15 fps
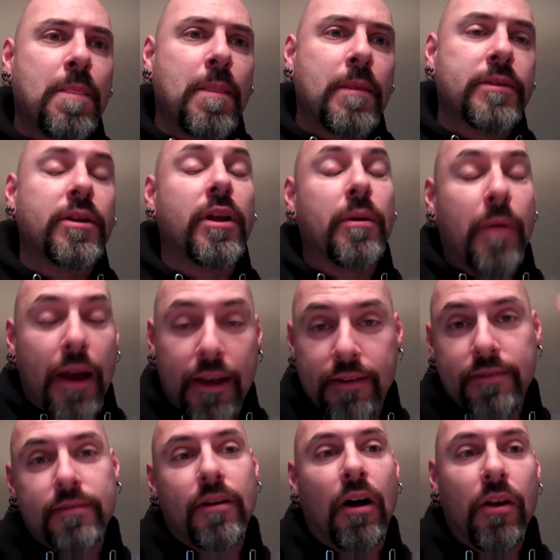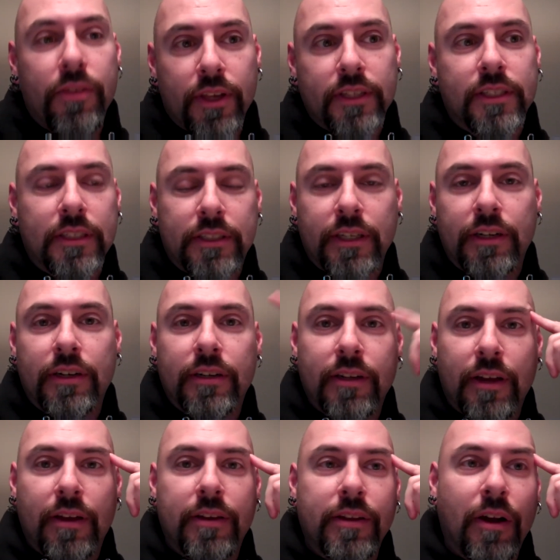So anyway, all things considered,
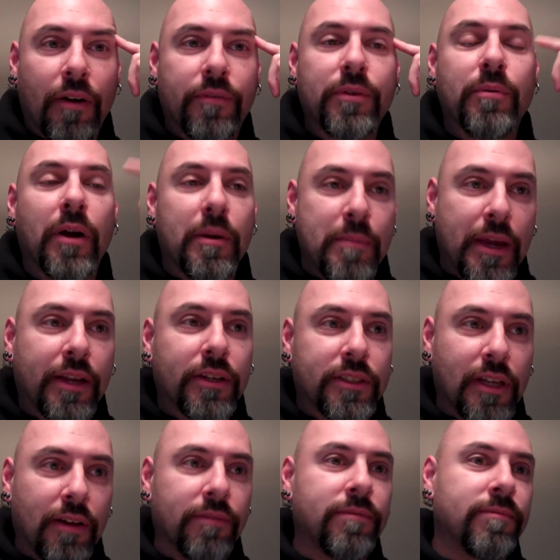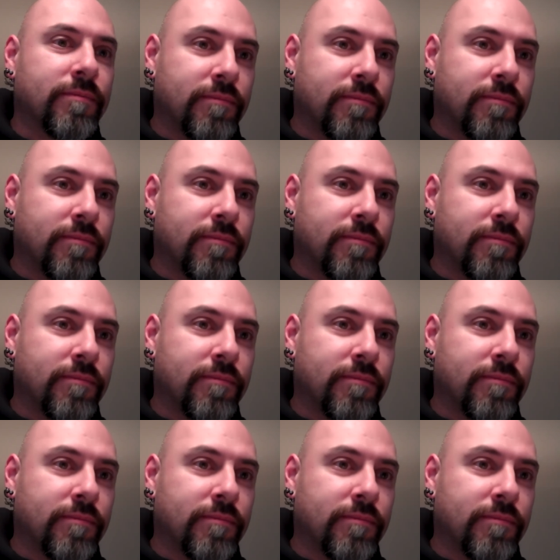if you want to make yourself